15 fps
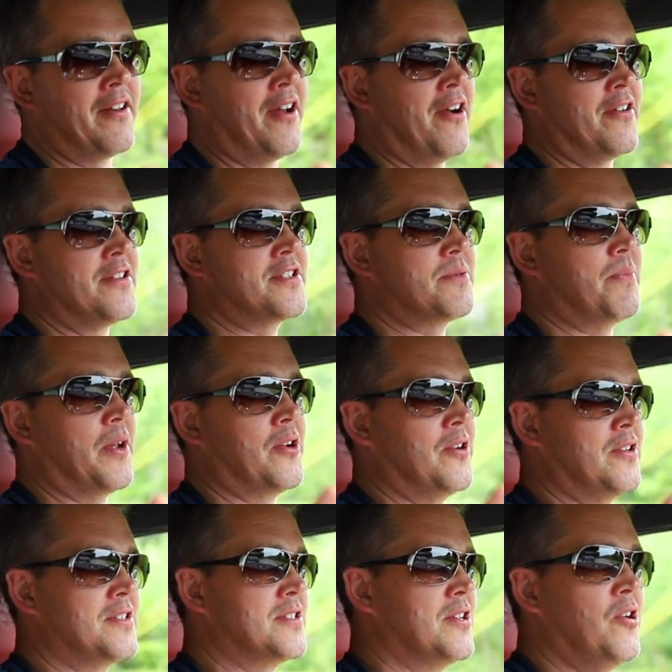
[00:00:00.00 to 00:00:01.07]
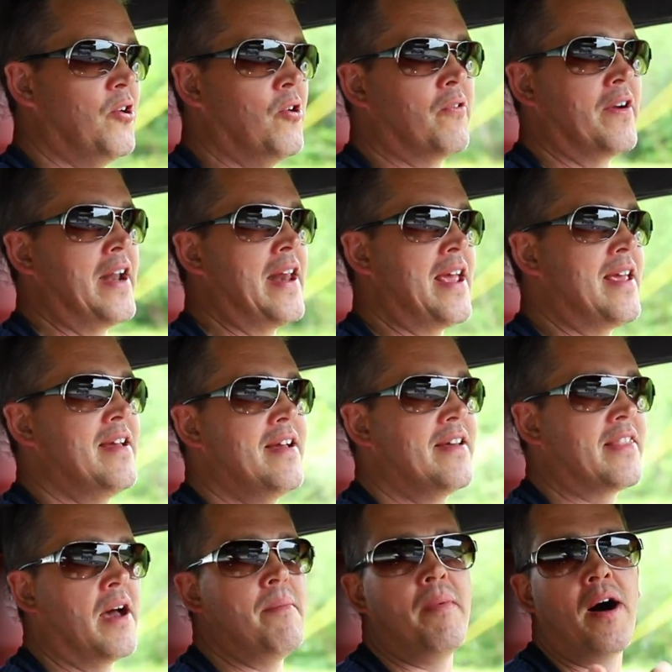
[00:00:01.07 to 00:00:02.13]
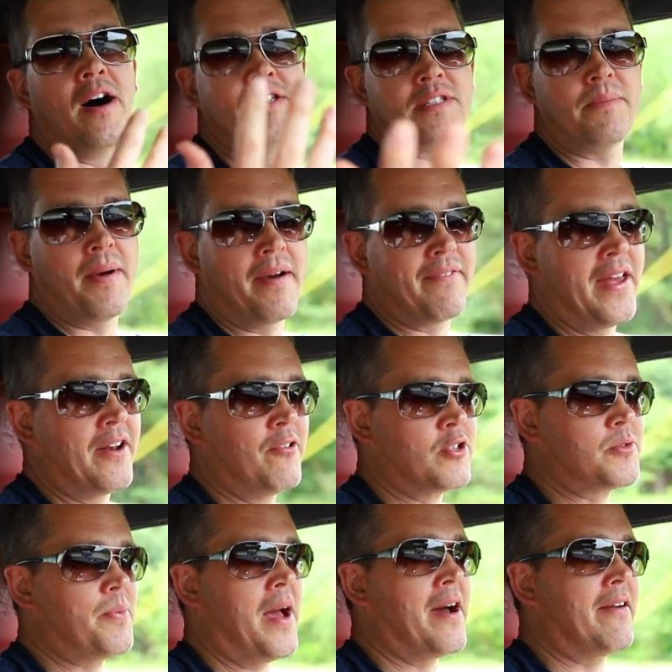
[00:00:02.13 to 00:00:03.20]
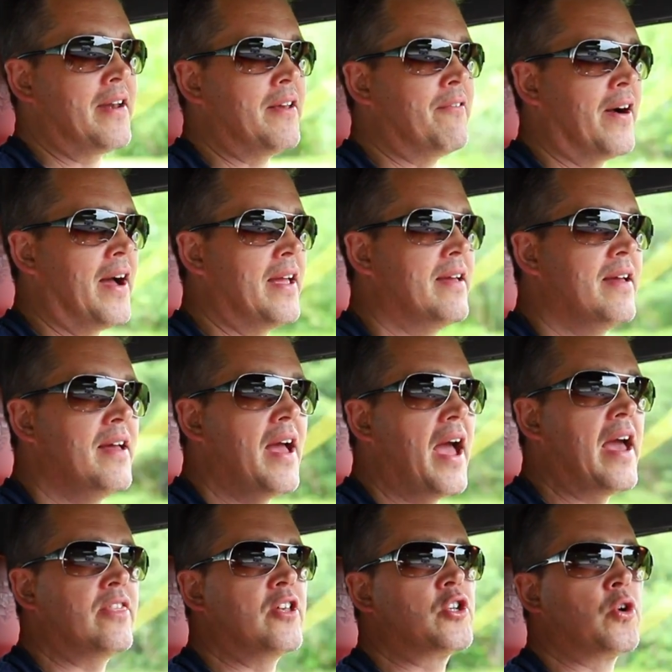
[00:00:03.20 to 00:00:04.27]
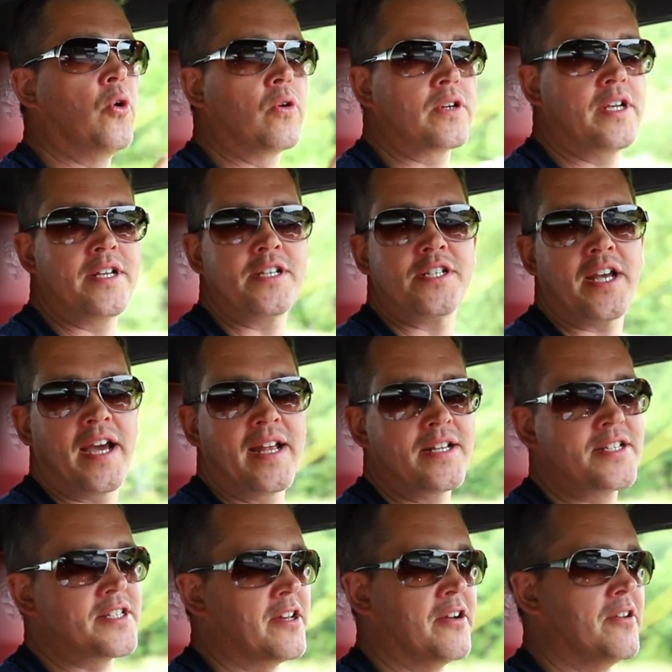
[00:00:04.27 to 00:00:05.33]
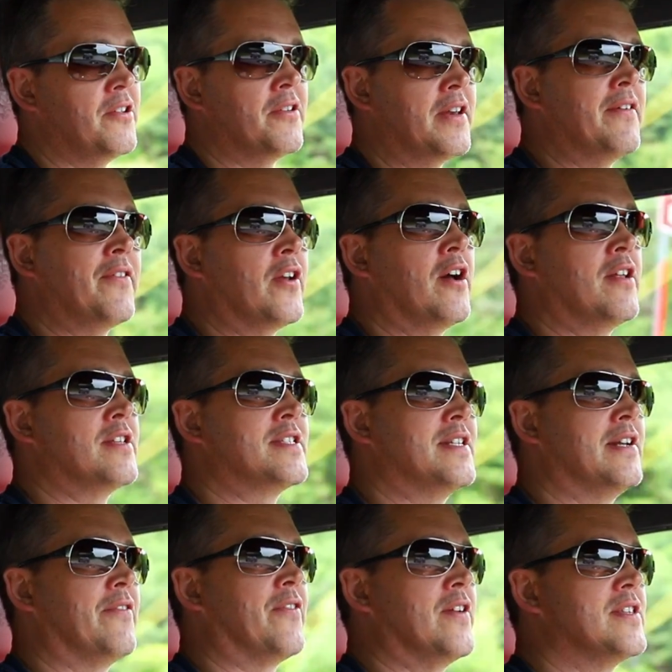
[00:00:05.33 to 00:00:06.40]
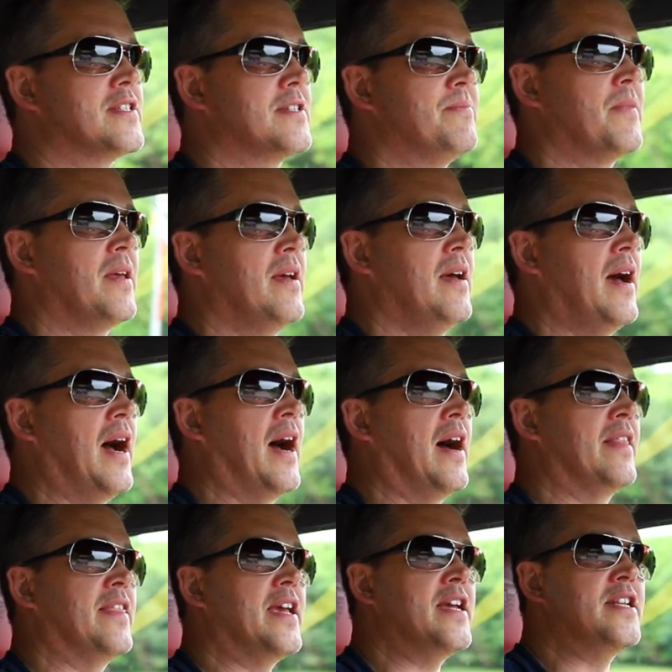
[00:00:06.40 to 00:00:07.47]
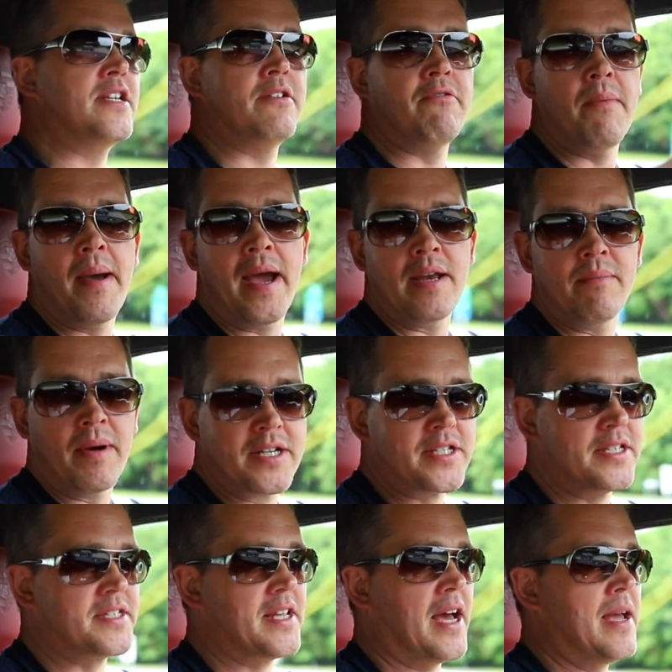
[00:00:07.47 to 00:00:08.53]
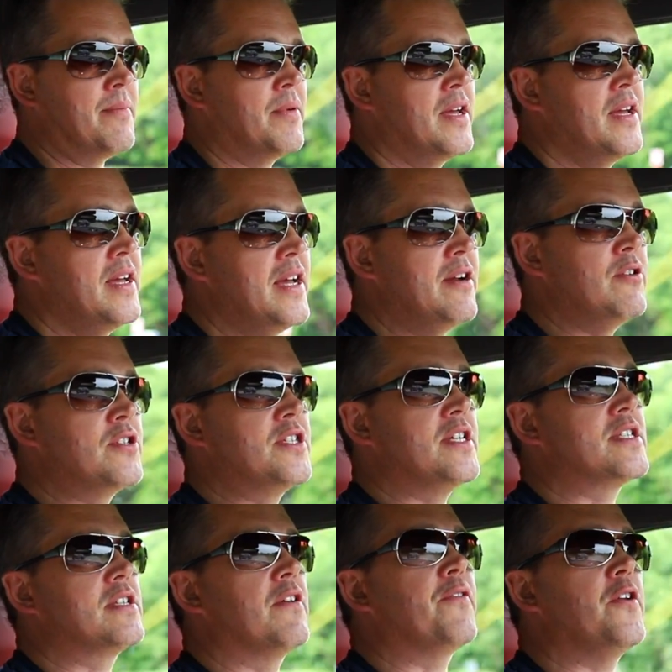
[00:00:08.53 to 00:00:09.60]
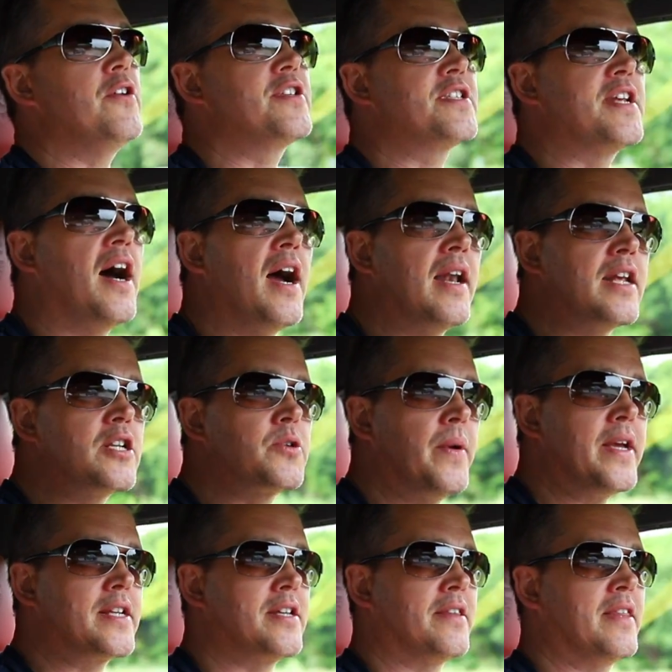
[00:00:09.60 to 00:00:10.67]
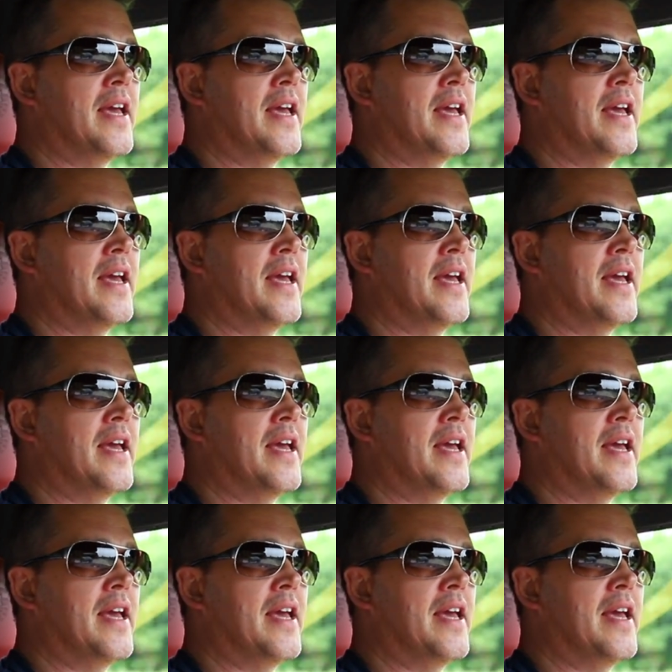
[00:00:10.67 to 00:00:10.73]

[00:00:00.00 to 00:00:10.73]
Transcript: to notice, because already they're miles above that horsepower anyway, and the torque didn't change, so you'd never notice the difference. The engine remained much the same. It was just a few styling tweaks on